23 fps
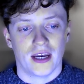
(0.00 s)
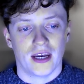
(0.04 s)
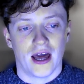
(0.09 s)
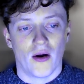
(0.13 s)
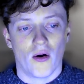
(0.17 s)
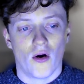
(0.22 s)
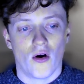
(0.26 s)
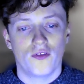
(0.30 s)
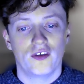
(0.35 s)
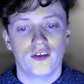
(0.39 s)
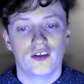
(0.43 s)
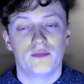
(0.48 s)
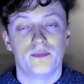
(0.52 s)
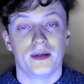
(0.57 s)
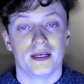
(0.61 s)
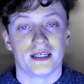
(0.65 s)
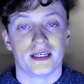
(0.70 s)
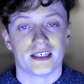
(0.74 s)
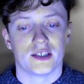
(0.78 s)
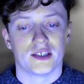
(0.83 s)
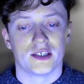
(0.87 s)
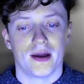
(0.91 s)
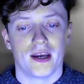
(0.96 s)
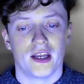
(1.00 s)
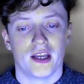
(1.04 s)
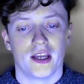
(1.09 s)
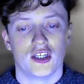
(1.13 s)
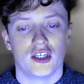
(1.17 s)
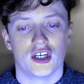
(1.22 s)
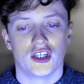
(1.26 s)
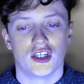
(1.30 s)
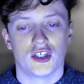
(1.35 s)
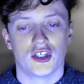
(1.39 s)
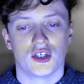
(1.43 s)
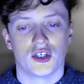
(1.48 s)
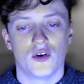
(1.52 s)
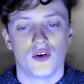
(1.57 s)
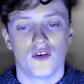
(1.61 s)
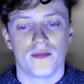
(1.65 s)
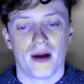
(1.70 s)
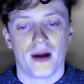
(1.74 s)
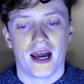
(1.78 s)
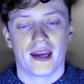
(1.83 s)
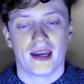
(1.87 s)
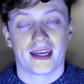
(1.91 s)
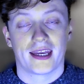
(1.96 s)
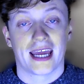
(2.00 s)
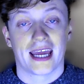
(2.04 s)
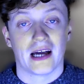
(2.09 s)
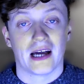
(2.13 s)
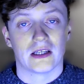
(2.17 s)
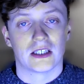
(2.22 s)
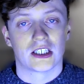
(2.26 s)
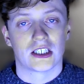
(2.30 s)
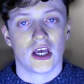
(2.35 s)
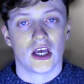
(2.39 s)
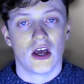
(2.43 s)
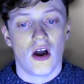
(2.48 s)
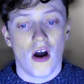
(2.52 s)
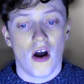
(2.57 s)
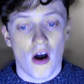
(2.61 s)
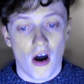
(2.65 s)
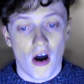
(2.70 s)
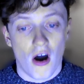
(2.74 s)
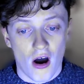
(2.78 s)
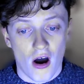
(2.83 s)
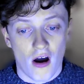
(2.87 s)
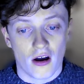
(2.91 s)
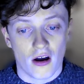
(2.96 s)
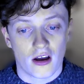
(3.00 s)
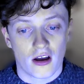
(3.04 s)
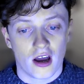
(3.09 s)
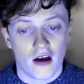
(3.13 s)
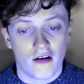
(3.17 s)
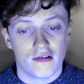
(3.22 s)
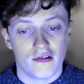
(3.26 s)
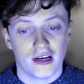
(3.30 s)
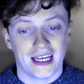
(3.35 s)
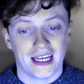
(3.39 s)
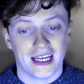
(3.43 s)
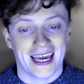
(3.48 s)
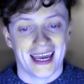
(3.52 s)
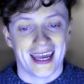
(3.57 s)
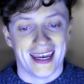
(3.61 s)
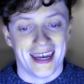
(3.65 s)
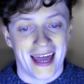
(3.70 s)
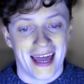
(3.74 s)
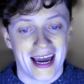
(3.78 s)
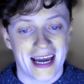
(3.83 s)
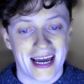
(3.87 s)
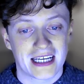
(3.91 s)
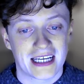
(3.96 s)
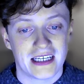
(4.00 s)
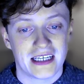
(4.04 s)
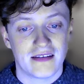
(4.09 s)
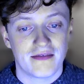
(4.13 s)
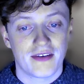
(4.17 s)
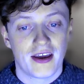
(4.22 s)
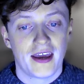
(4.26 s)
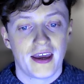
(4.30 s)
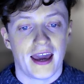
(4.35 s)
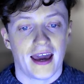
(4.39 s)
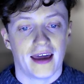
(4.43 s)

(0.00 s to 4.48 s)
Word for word: Now on this business manager, two of my ad accounts are currently inactive,